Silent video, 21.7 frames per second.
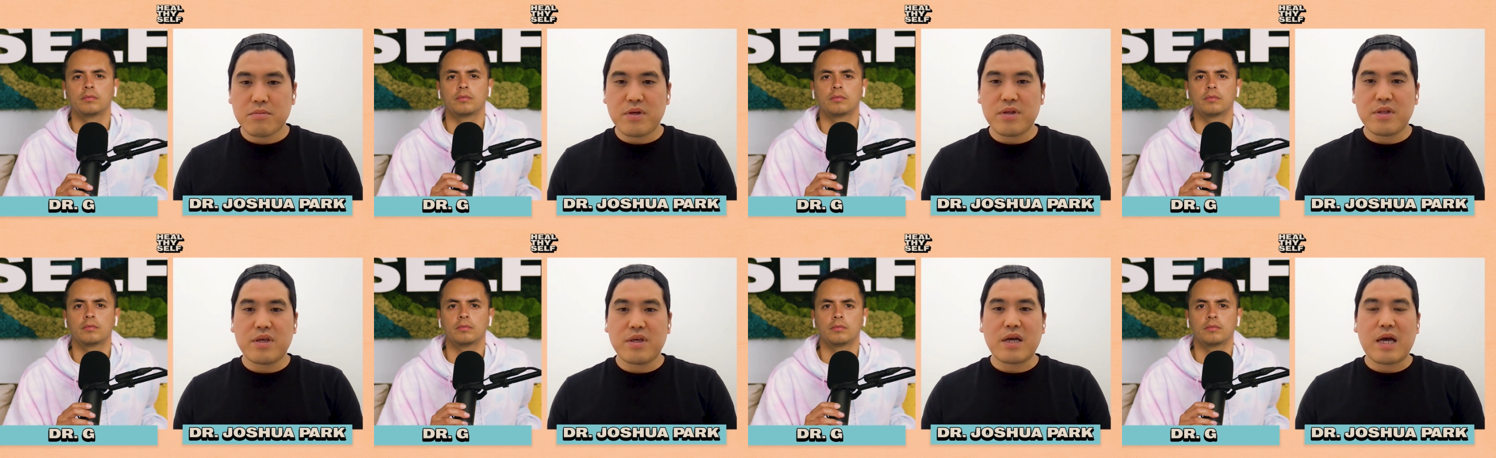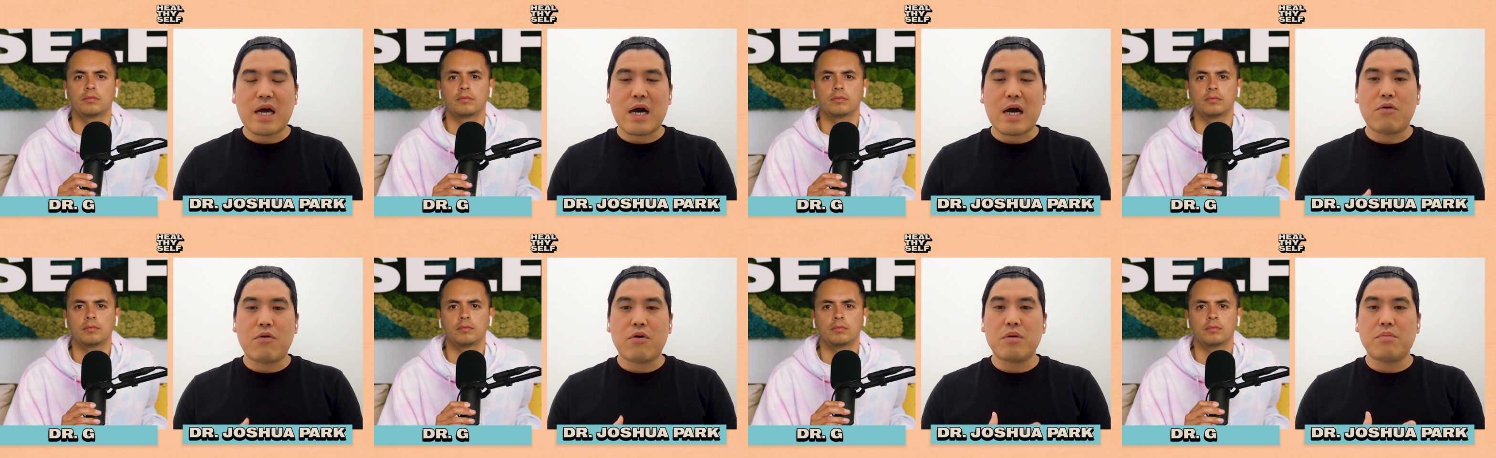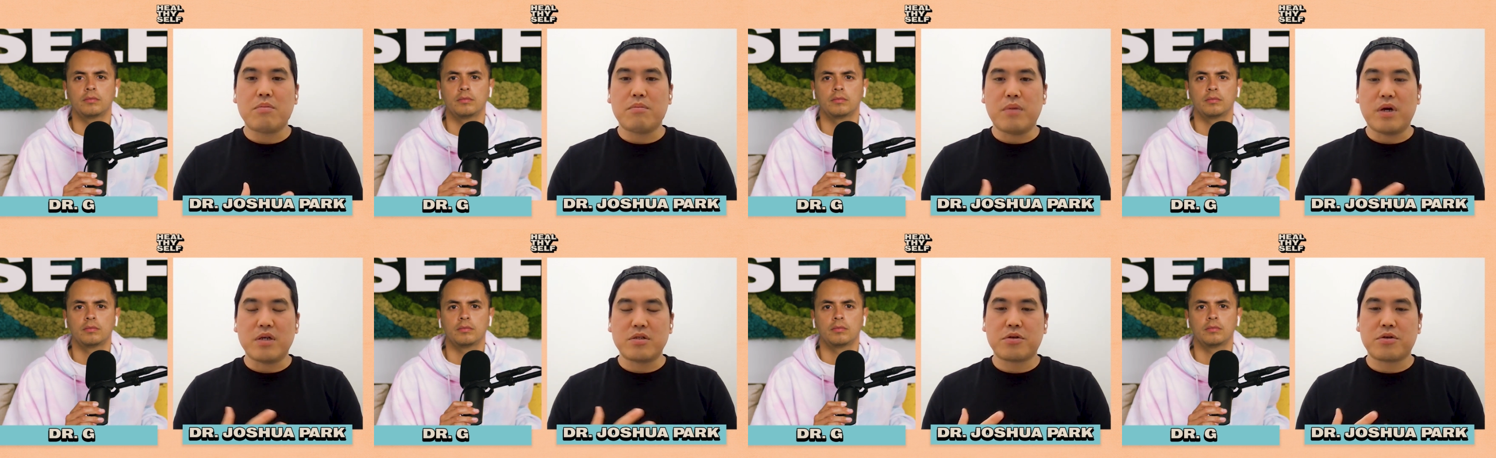Speaker 1: meaning our
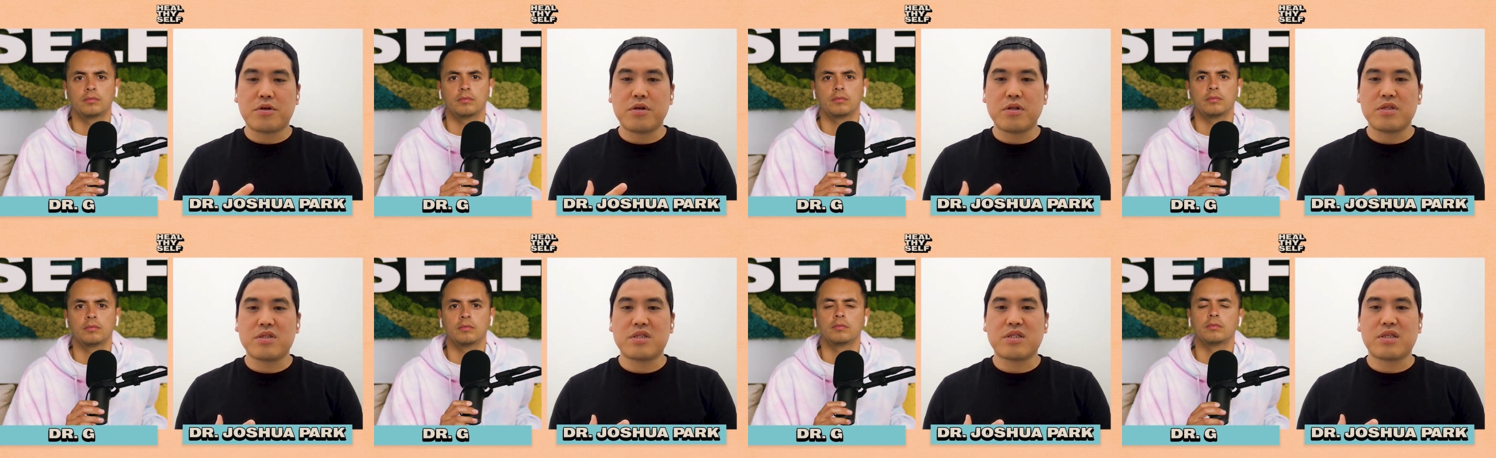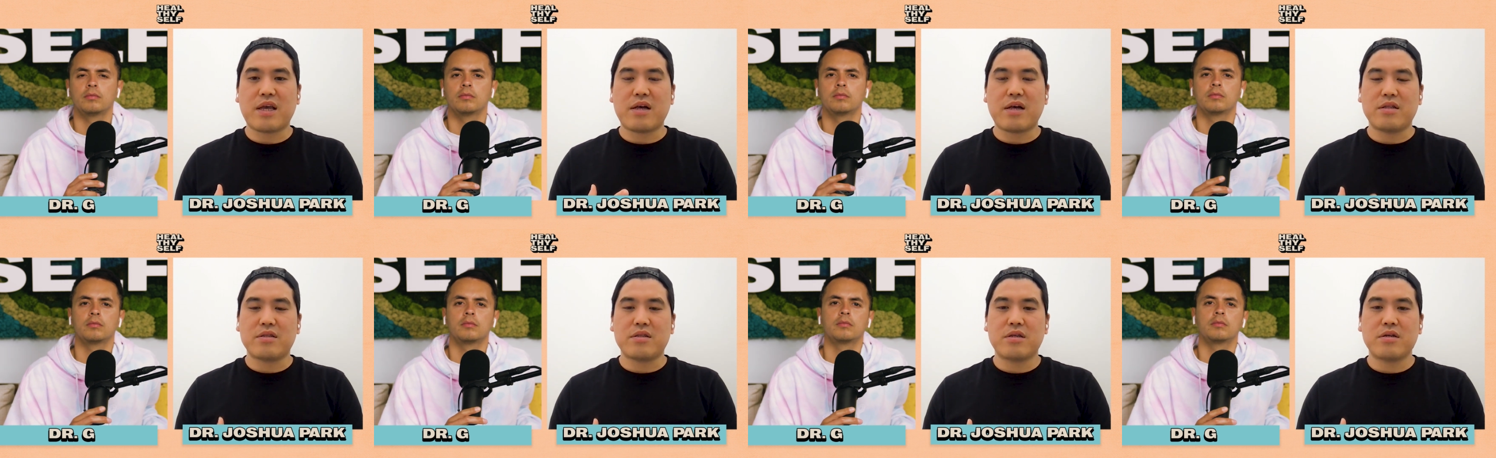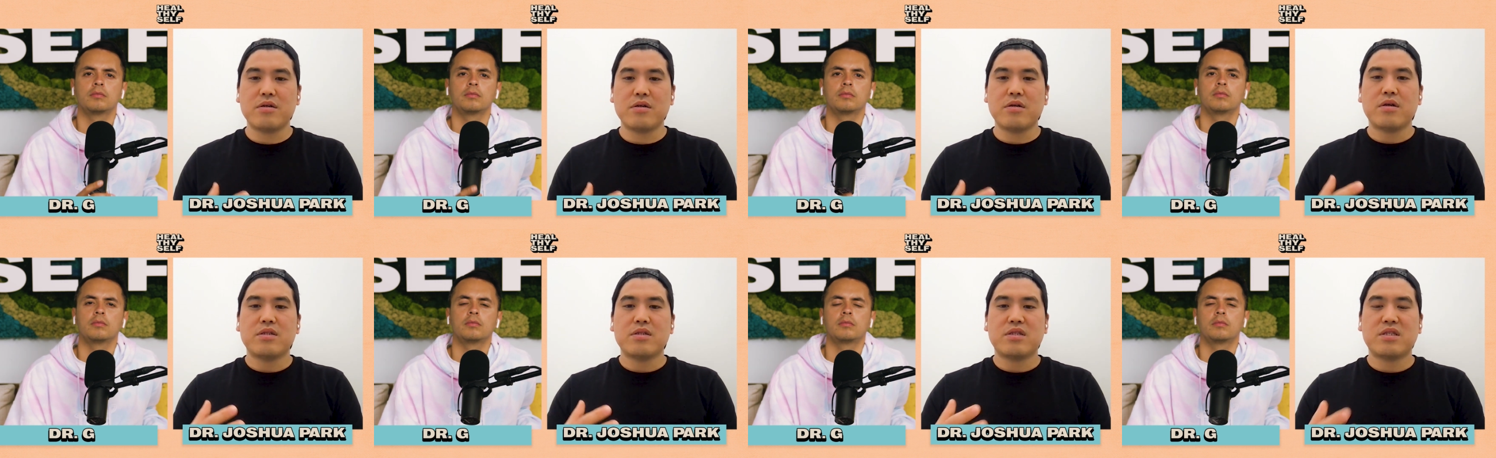
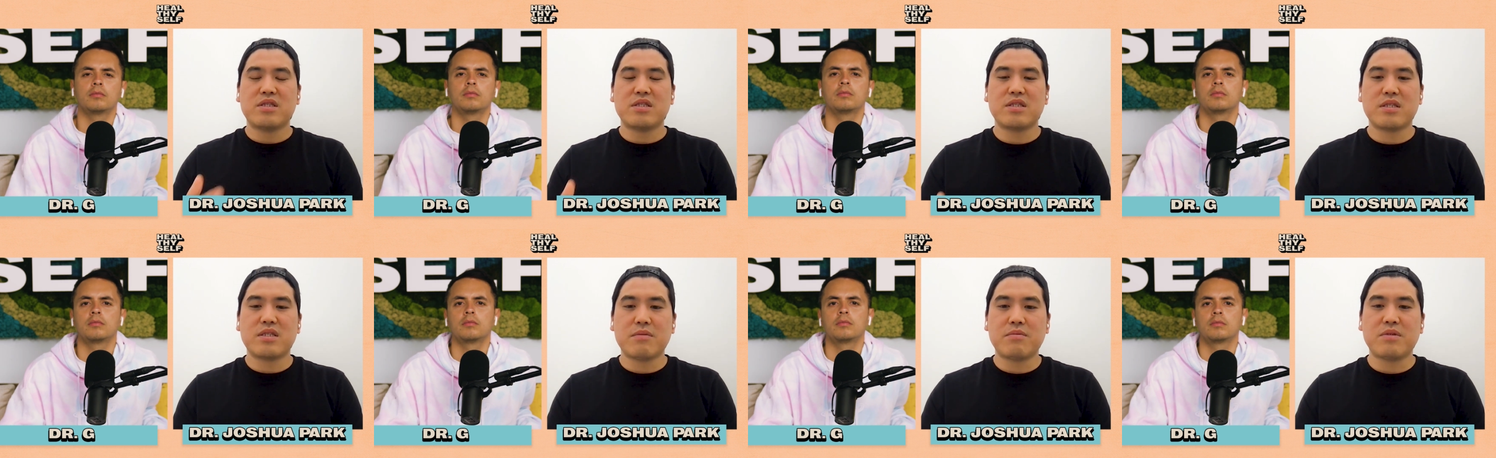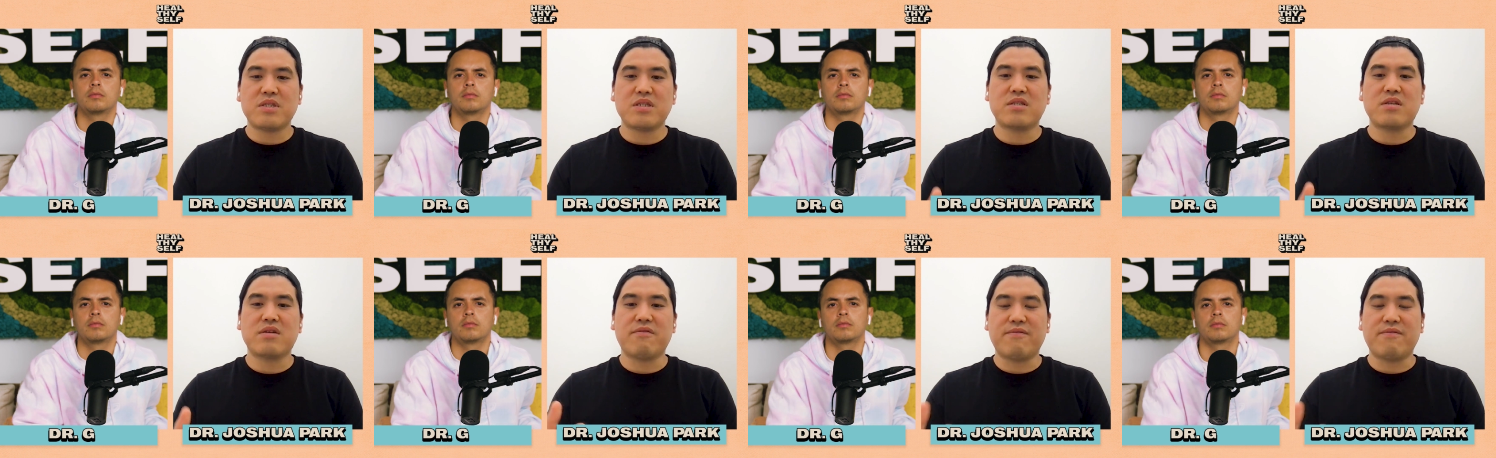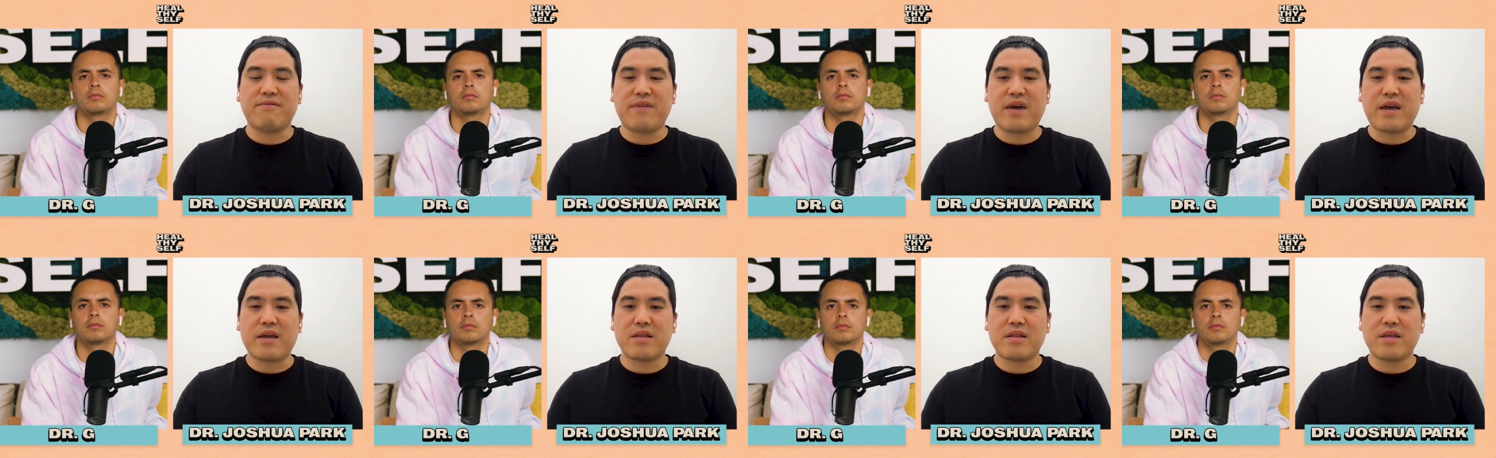musculoskeletal system is
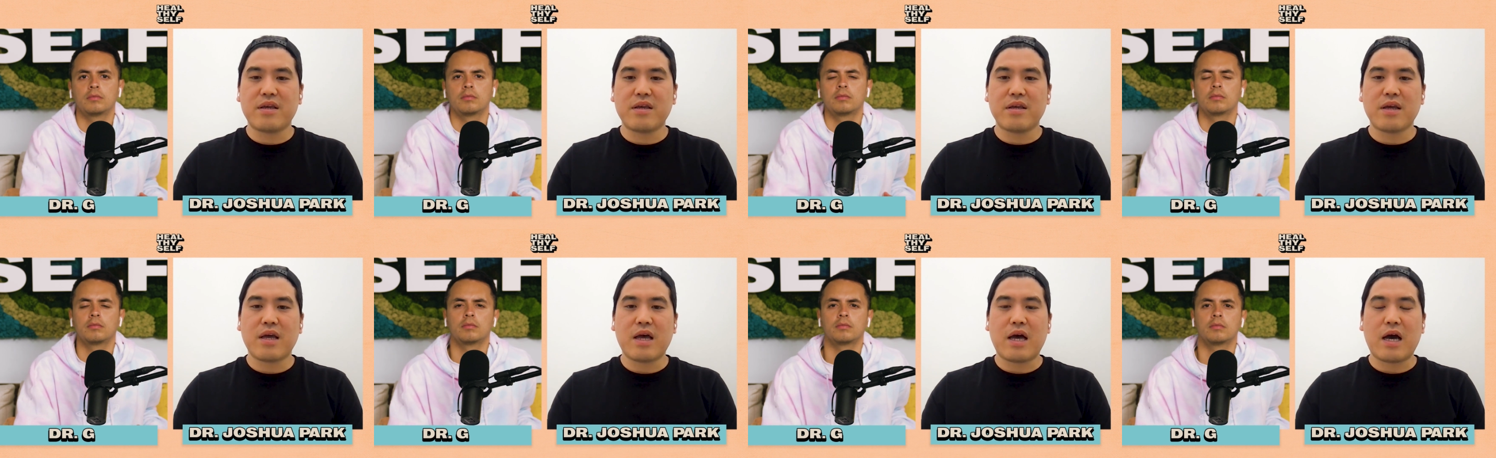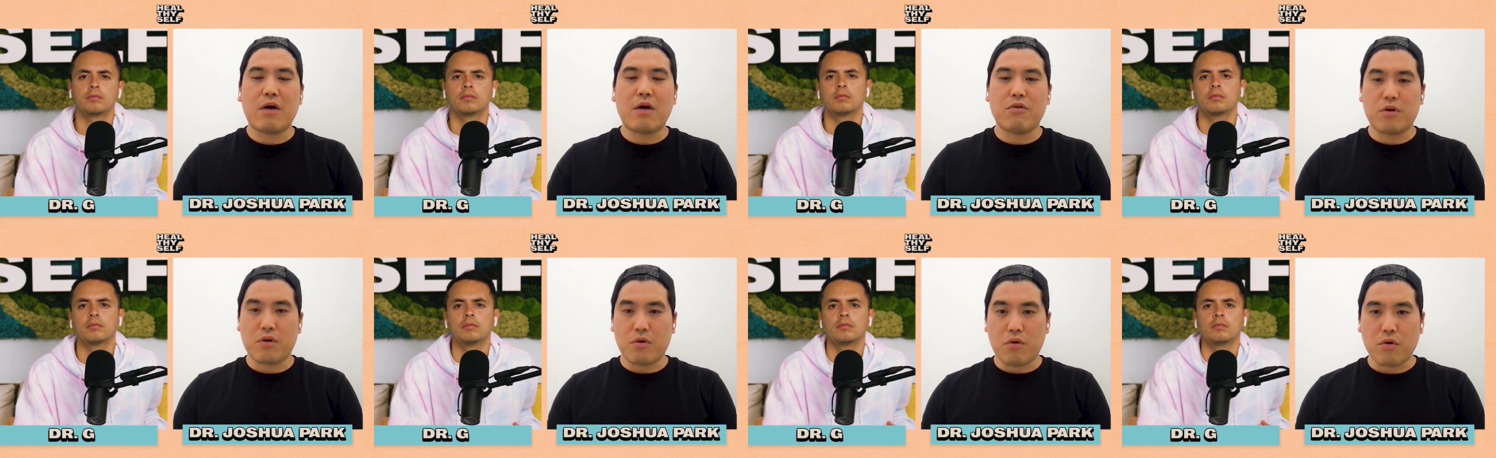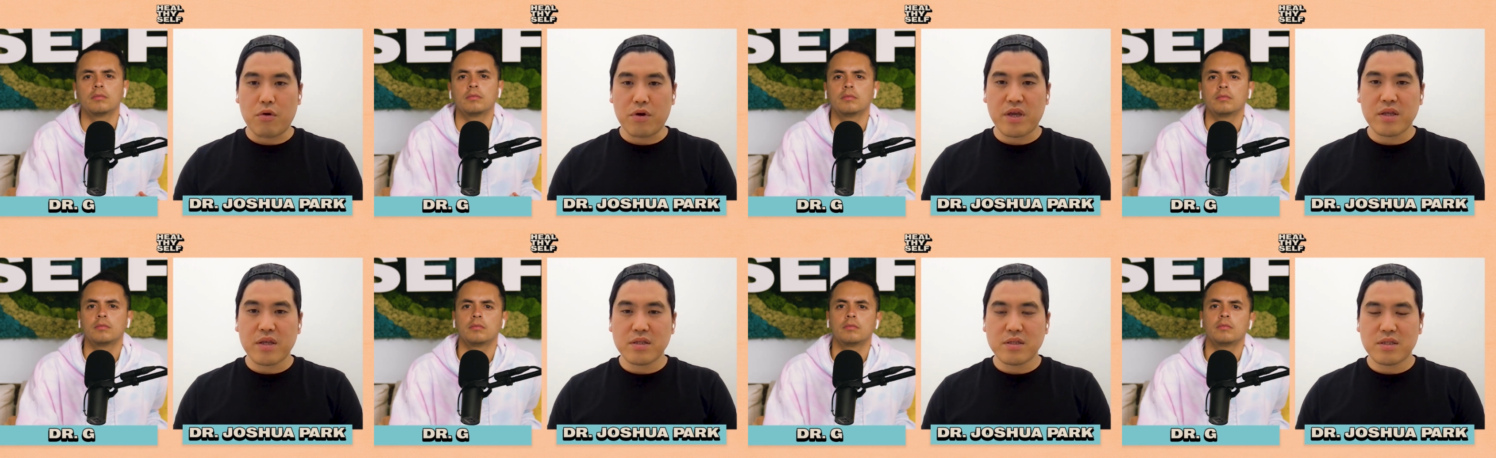affecting our
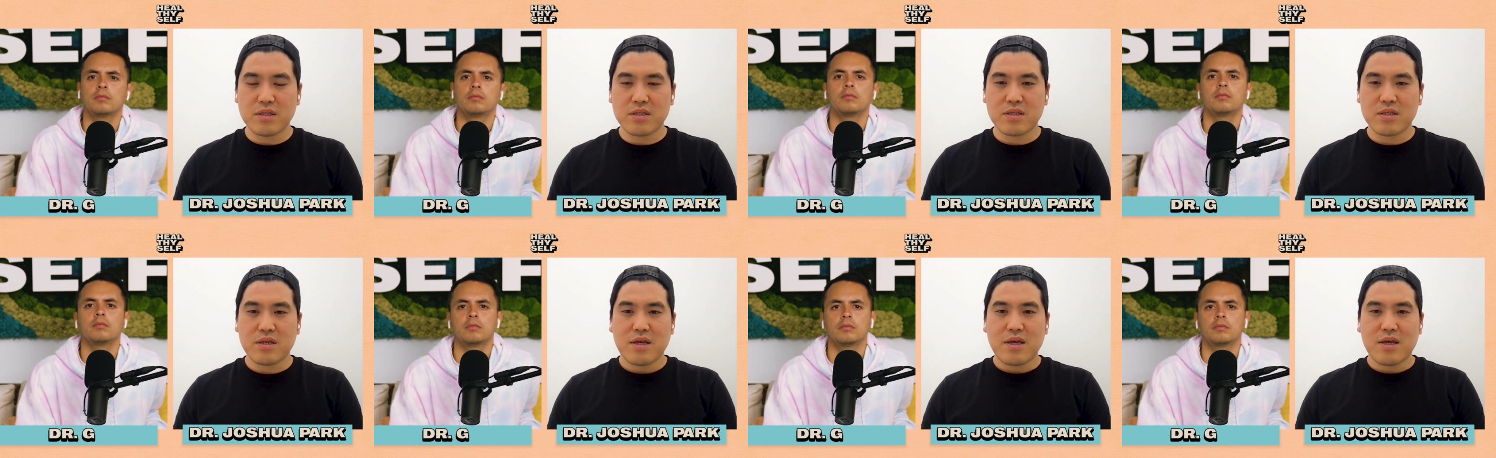organs